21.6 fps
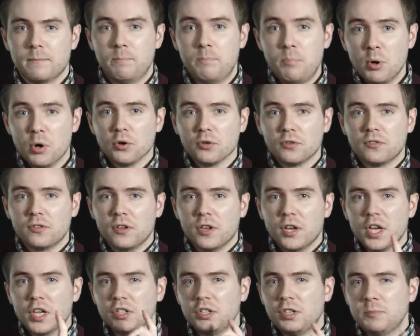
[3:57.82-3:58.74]
But
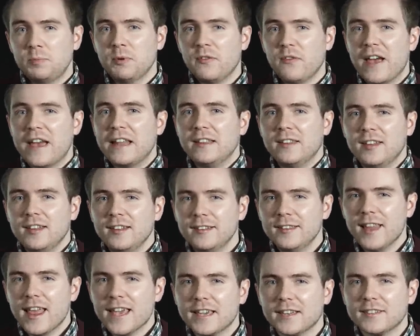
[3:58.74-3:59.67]
to prevent his
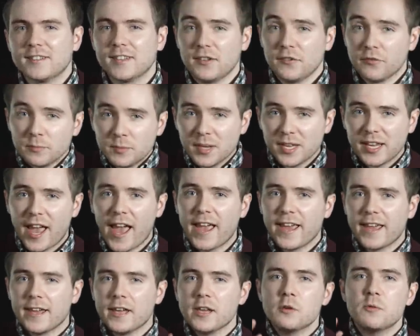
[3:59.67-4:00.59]
legacy from
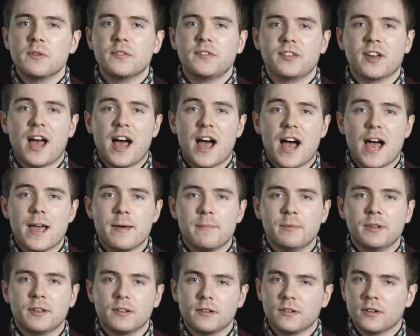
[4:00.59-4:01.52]
decaying with
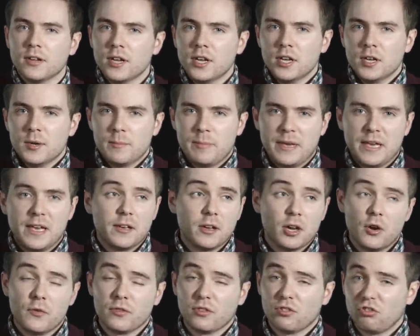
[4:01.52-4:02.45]
time and being
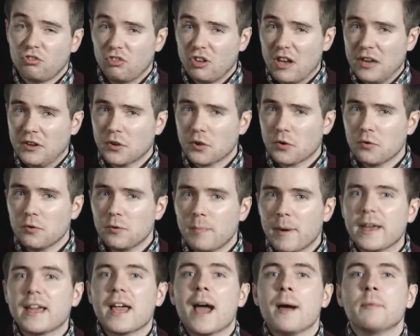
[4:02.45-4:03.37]
overshadowed
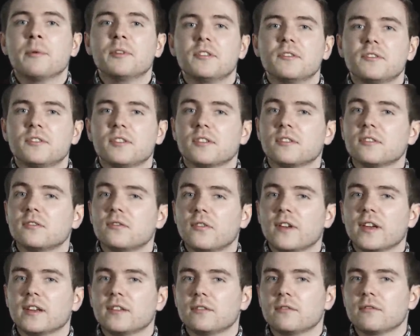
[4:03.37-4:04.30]
by Amundsen's
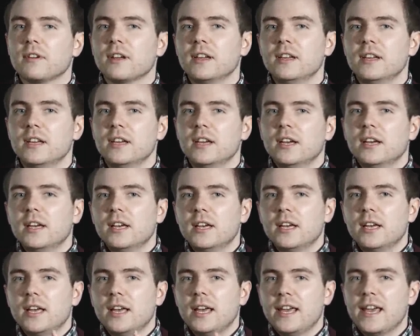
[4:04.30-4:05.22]
victory,
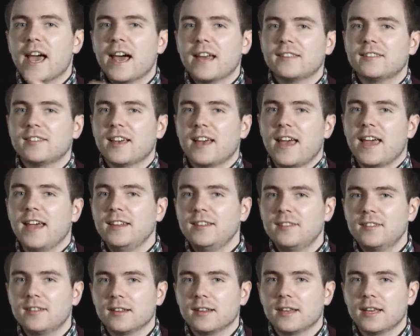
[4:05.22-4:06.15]
he had to
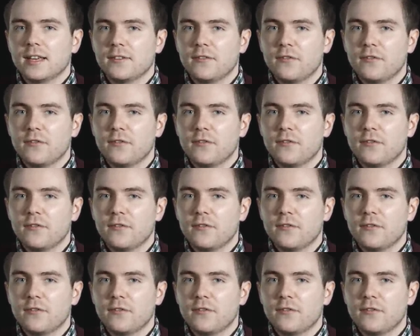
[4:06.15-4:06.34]
hastily